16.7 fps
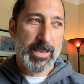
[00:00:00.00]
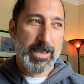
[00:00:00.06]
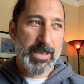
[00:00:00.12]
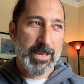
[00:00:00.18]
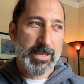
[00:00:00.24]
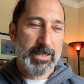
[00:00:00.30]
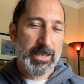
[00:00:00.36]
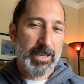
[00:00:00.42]

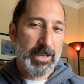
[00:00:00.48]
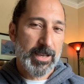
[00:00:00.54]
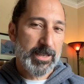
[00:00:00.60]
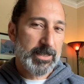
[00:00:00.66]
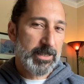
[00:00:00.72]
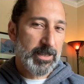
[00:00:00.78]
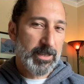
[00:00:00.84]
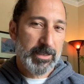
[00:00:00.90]
And the
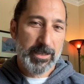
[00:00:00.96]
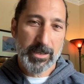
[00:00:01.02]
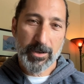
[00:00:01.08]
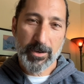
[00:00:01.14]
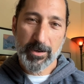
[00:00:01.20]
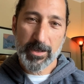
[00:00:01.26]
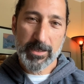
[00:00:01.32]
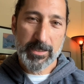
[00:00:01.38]
idea
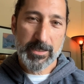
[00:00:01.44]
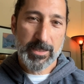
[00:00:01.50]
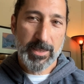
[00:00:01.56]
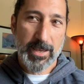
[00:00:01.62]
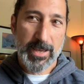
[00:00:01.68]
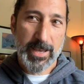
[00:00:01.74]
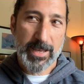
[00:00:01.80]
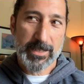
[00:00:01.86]
here is
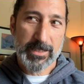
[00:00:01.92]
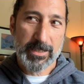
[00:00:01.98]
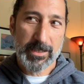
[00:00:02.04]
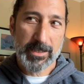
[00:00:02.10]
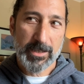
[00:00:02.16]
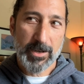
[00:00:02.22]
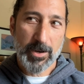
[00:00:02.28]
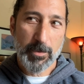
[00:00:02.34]
that,
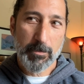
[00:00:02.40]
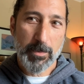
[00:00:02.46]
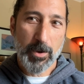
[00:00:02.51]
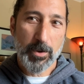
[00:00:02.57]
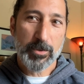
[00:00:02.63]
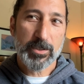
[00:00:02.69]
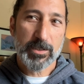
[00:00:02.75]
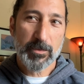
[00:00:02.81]

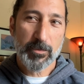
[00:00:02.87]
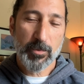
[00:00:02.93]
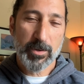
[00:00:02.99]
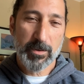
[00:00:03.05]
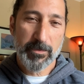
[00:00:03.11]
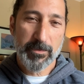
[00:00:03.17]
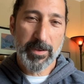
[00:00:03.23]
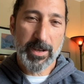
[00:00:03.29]
most of
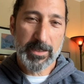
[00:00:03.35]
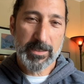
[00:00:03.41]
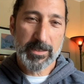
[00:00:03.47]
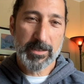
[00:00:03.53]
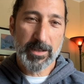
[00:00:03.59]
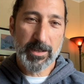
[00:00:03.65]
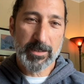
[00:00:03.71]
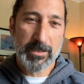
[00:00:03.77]
what
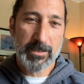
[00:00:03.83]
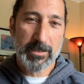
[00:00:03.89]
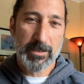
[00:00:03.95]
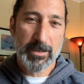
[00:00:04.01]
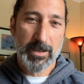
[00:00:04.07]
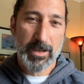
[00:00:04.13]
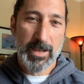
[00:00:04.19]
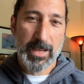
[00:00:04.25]
affects us
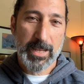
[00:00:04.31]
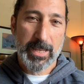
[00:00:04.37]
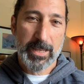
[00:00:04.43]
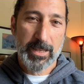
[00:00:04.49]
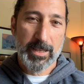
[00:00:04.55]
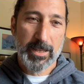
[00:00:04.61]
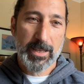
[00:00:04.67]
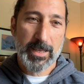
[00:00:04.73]

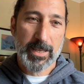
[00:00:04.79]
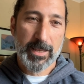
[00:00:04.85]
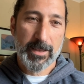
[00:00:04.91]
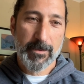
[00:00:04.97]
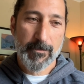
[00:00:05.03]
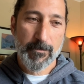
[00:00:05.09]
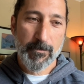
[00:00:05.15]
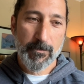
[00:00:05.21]

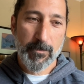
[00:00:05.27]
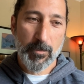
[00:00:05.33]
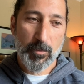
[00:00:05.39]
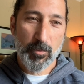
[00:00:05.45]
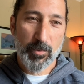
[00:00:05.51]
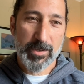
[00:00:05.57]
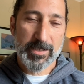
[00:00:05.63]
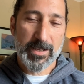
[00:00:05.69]

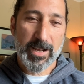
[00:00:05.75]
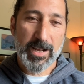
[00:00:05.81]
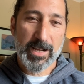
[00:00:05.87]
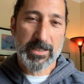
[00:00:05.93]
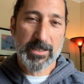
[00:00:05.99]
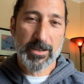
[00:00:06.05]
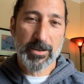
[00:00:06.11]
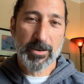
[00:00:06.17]

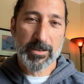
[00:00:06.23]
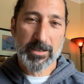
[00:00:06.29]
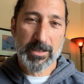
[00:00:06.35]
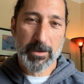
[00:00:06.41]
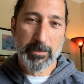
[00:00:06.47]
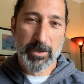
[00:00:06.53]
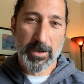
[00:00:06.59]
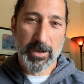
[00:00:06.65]
resides in our
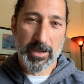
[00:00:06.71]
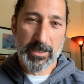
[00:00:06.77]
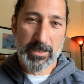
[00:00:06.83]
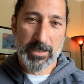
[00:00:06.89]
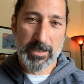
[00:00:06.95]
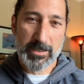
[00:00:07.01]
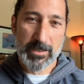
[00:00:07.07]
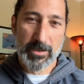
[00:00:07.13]

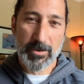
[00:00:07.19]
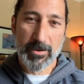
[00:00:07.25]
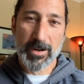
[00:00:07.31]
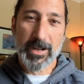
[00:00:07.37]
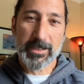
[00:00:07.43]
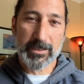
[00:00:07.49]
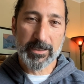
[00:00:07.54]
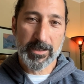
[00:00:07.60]
subconscious and our
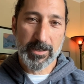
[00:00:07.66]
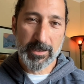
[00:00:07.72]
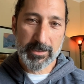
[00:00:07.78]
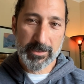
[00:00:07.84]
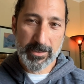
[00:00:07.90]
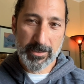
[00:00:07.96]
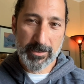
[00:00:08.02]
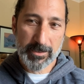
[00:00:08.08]

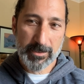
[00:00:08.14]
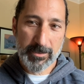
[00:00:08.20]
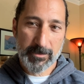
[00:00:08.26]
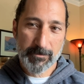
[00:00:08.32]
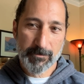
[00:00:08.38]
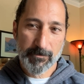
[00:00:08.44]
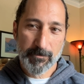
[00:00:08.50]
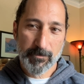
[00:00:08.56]
unconscious.
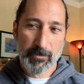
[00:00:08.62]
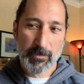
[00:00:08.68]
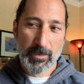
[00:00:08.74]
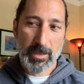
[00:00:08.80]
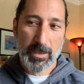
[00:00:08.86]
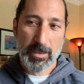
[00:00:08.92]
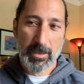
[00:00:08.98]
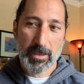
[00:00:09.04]

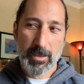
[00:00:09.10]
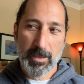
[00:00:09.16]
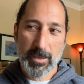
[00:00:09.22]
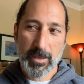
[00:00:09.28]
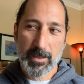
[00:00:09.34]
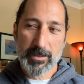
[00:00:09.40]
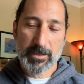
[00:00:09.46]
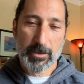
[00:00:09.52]

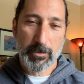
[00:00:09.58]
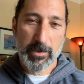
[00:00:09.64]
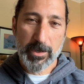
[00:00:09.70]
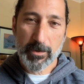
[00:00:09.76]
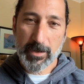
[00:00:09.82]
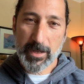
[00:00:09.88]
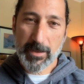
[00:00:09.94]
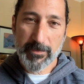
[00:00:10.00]
And so we
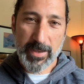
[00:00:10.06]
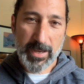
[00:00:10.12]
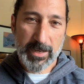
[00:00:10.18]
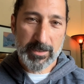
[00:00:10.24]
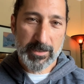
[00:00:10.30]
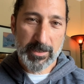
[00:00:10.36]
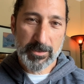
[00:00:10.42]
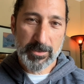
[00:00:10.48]
don't have
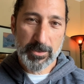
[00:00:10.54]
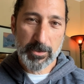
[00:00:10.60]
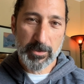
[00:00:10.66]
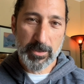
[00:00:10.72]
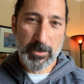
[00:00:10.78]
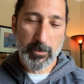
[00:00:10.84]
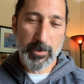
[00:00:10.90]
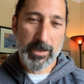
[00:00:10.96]
access
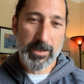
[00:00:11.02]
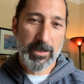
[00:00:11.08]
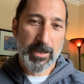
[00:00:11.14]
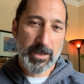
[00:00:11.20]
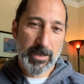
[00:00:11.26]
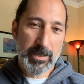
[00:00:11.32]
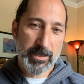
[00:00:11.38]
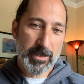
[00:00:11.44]
to it. We
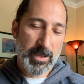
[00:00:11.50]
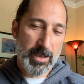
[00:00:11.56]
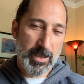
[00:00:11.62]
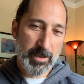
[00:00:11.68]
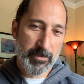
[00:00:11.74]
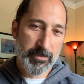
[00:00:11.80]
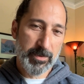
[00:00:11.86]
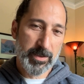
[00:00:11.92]
need to
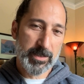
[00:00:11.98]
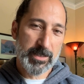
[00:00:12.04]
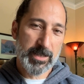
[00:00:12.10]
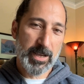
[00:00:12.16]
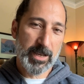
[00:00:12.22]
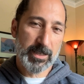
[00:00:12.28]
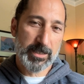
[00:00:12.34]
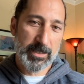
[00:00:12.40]
have a
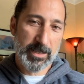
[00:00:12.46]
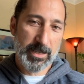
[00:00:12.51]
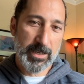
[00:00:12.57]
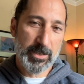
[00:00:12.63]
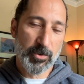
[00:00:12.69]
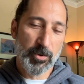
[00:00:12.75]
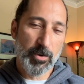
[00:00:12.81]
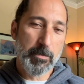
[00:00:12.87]

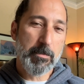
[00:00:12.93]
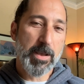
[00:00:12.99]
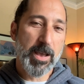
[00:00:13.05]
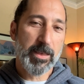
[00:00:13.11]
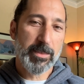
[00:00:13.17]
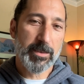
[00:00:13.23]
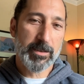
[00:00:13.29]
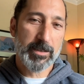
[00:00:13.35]
technique or a
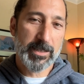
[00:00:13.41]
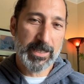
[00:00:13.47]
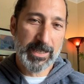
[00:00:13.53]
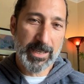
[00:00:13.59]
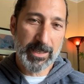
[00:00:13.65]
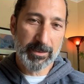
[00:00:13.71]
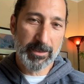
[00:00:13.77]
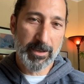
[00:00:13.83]
method to
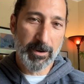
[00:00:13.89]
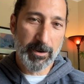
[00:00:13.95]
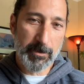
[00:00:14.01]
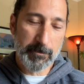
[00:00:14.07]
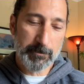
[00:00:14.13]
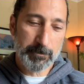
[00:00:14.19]
get there.